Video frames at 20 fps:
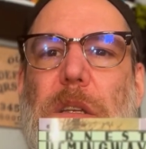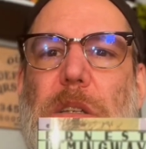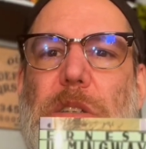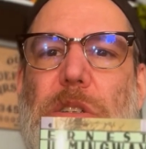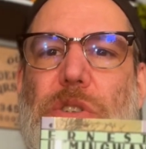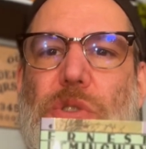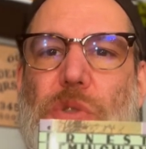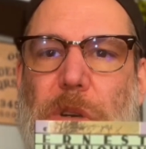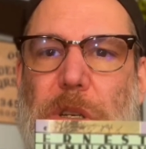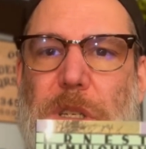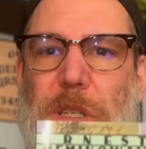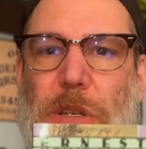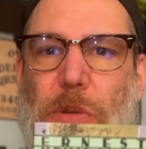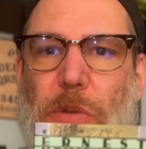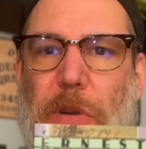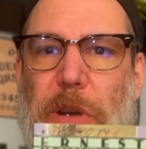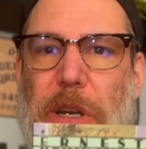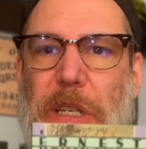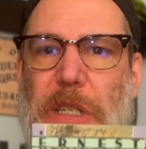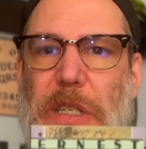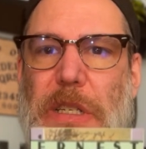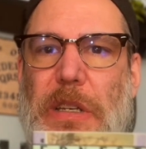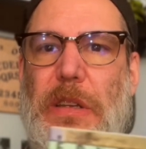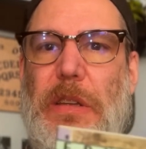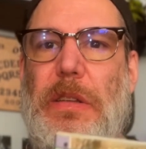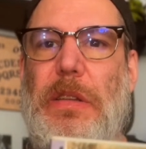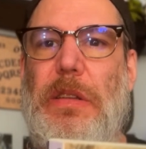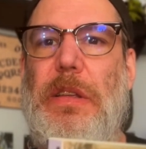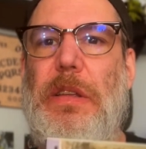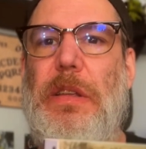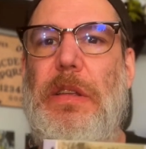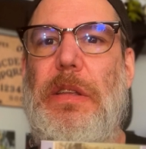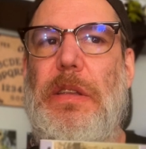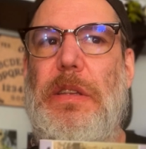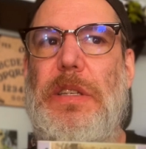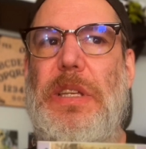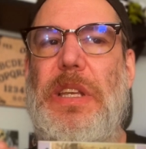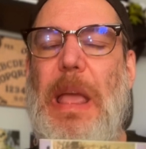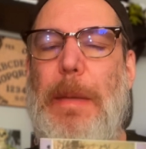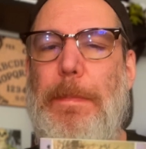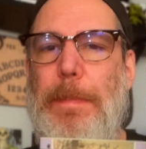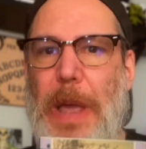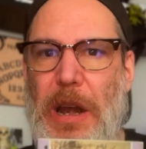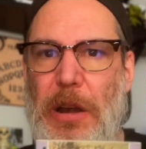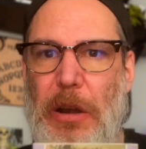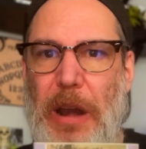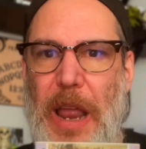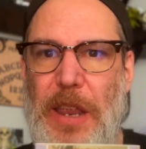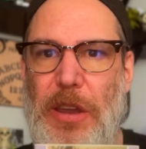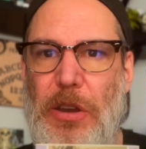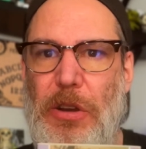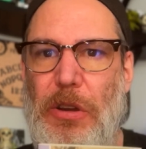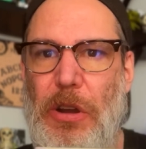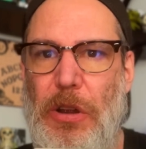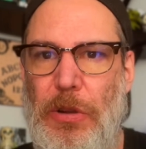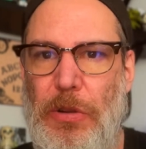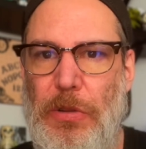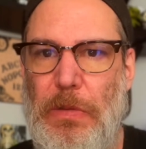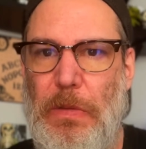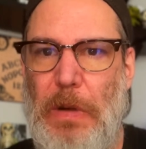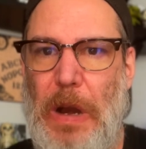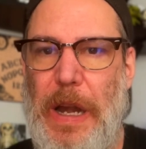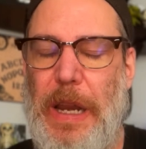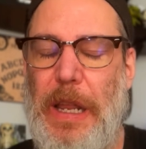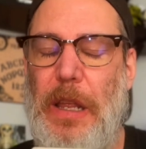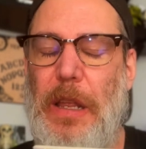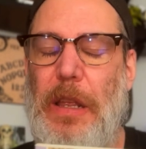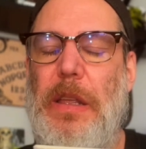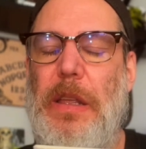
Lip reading: short stories to get better at your own writing.